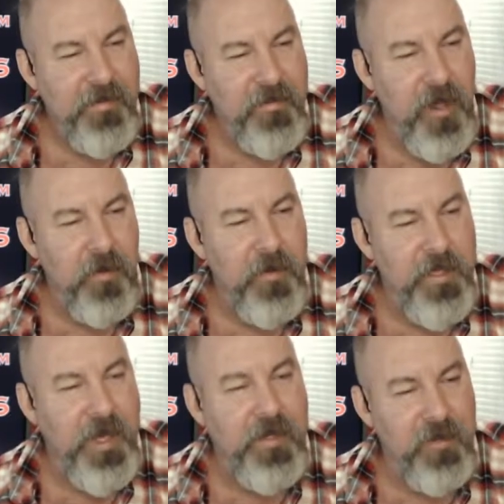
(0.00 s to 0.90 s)
So,
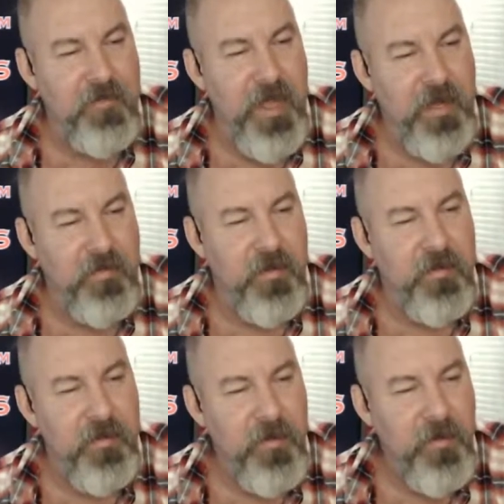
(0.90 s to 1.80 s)
yeah, Costanza.
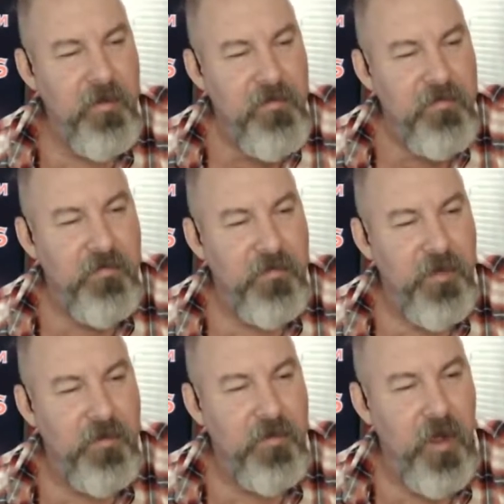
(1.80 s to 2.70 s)

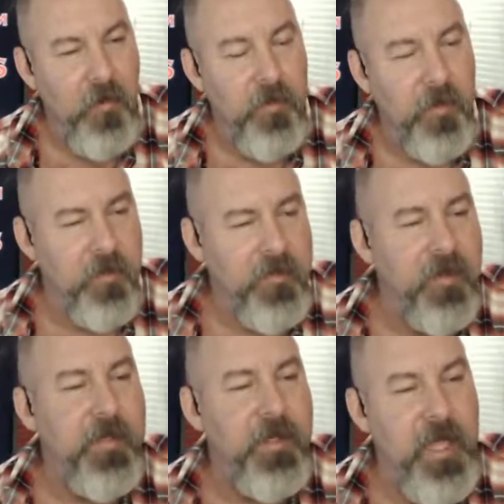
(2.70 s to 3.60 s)
So,
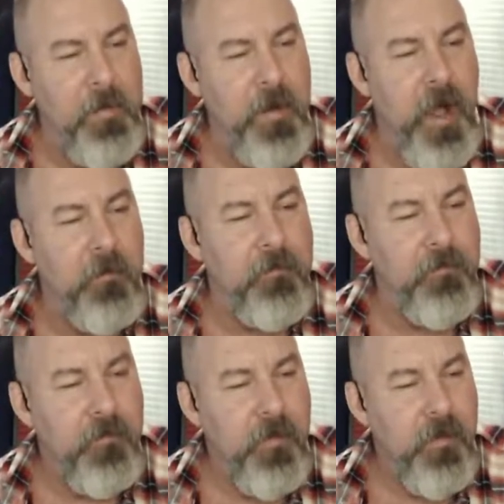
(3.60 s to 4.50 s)
listen, keep it up.
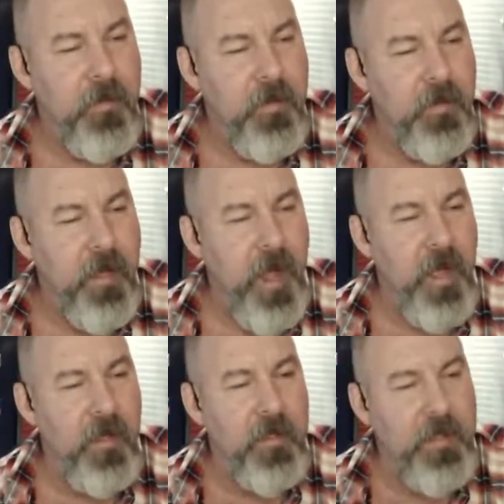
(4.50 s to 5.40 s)

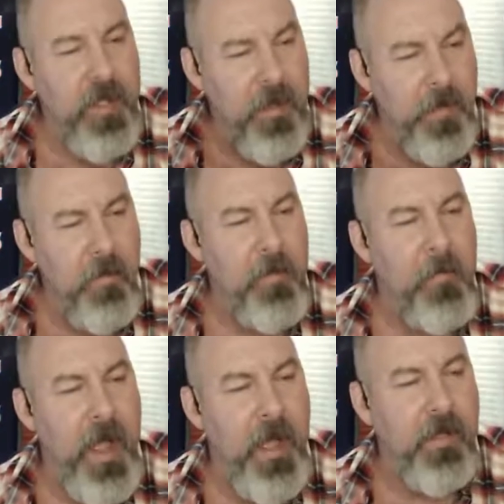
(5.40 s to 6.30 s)
Keep coming
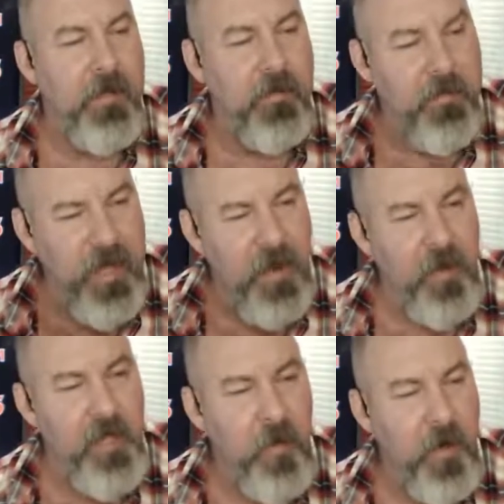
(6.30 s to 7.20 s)
back, saying
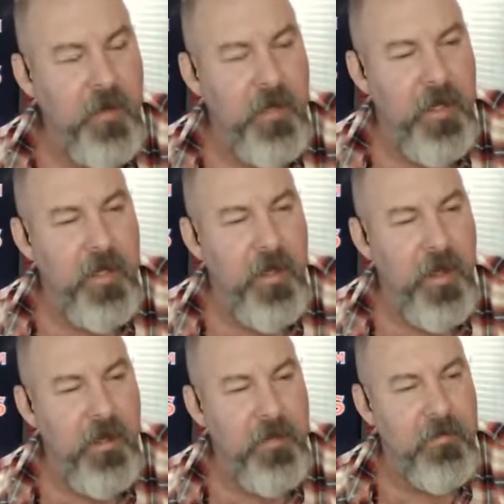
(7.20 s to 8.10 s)
all you want, and
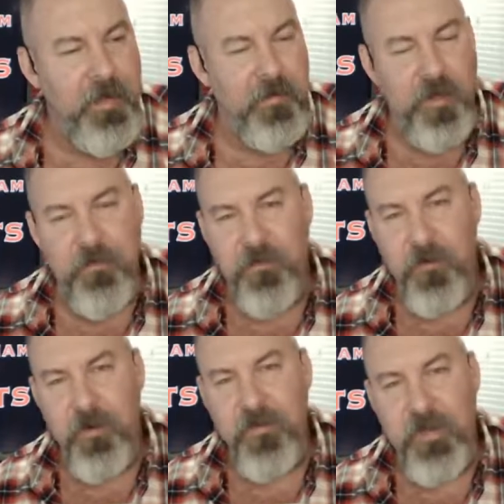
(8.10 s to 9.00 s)
it's good
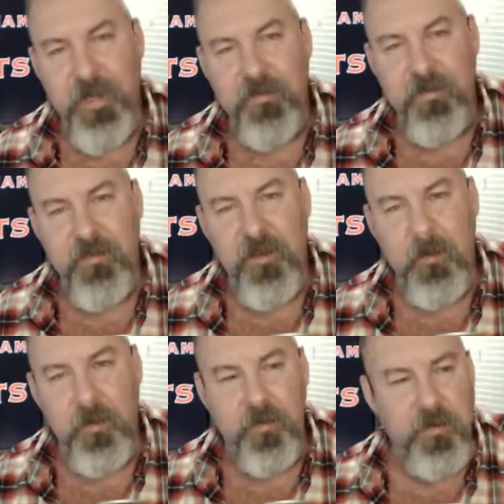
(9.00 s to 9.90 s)
for us. It gives us
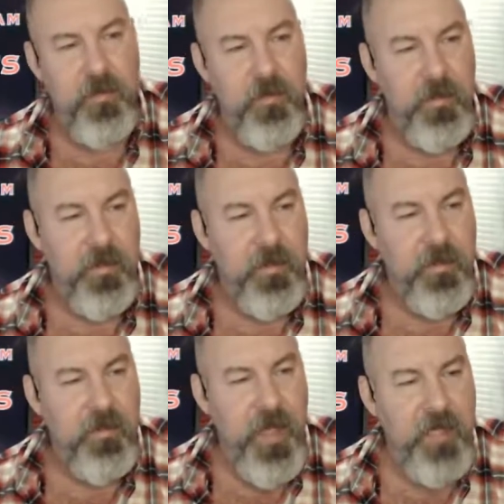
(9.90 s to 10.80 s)
numbers.
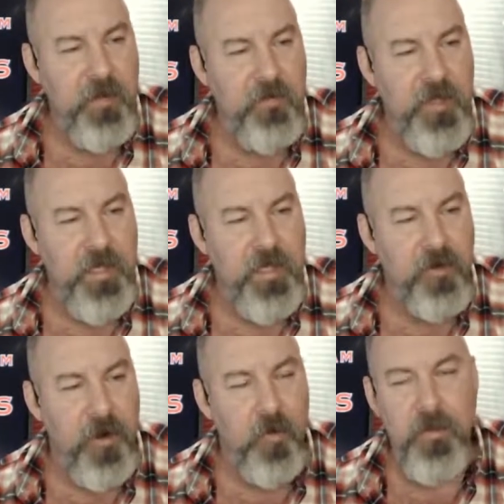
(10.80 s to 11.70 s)
Thank you, Stinky
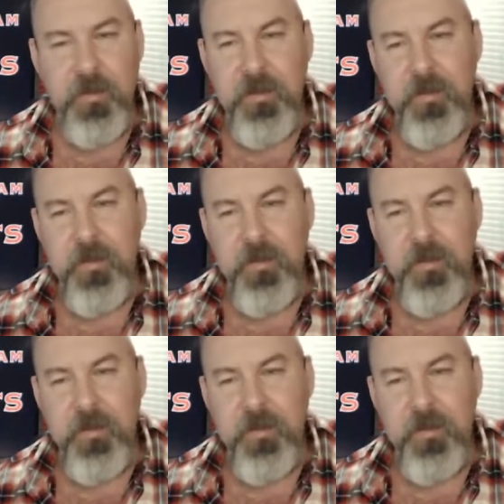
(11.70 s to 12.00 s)
Troll.